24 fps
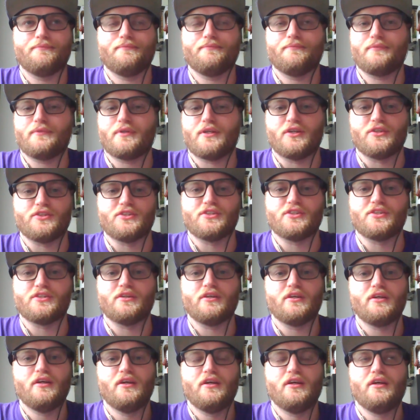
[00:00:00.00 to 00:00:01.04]
because
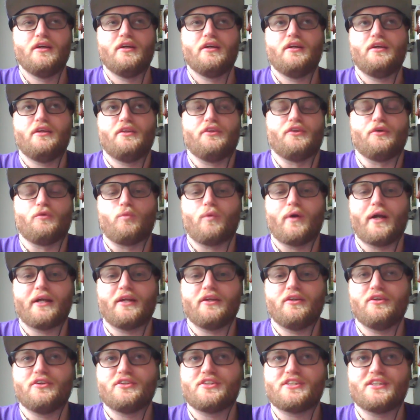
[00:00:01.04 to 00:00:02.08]
the
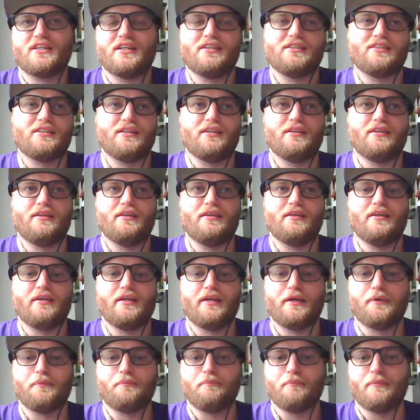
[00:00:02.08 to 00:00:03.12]
regular season
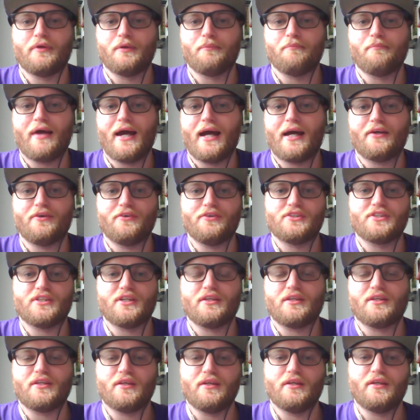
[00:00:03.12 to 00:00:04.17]
it matters.
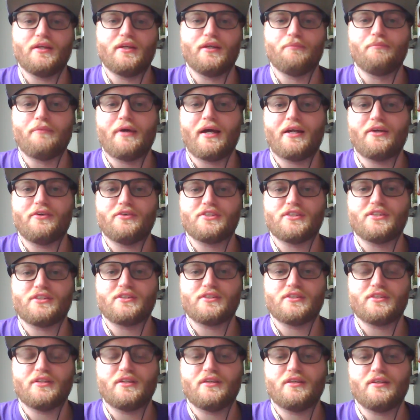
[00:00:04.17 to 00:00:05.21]
It
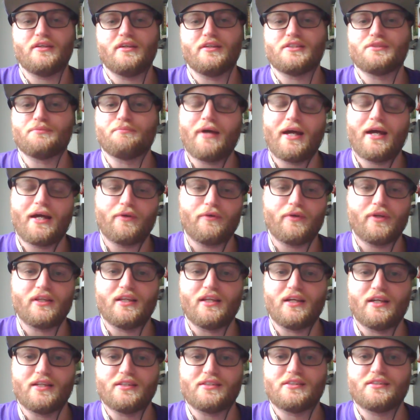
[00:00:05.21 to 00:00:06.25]
matters. It's
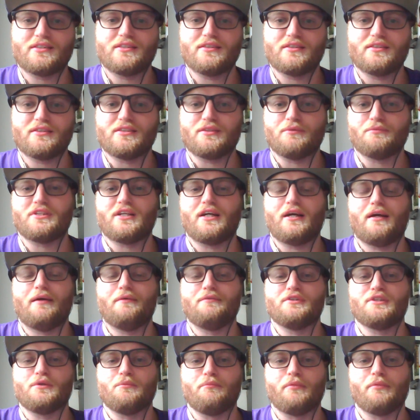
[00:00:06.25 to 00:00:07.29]
mattering less
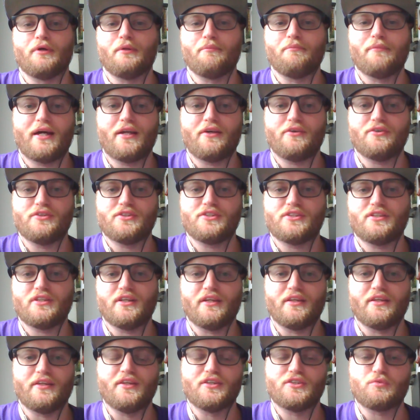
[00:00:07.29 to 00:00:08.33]
sometimes, but it matters
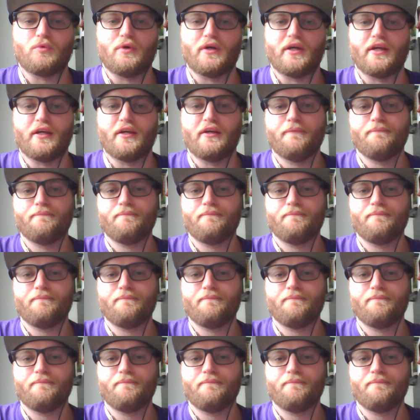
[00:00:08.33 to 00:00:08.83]
in this way.